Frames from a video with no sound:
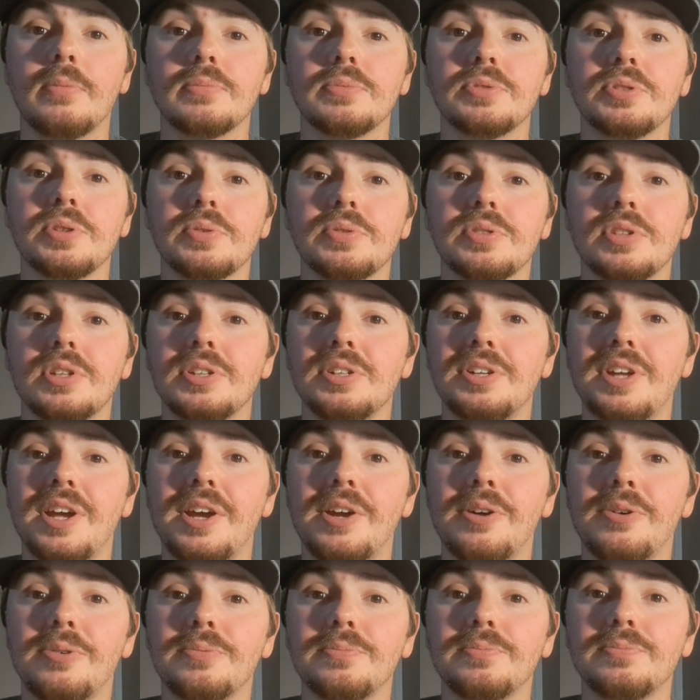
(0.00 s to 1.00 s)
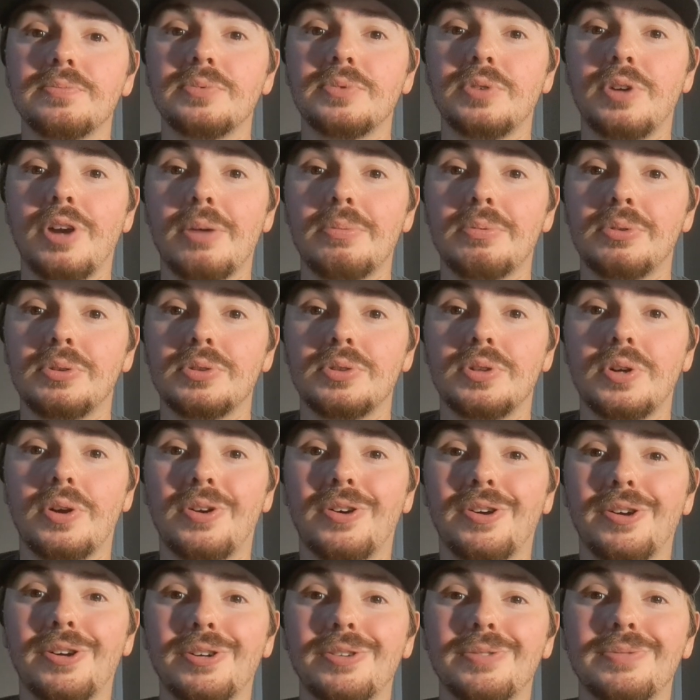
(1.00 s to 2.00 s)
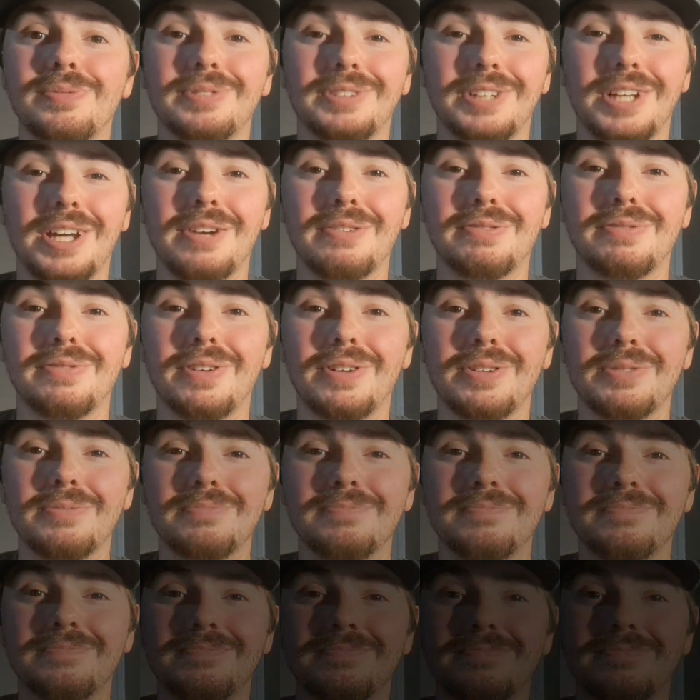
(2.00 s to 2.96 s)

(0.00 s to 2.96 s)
so sit down, grab your guitar, and have fun.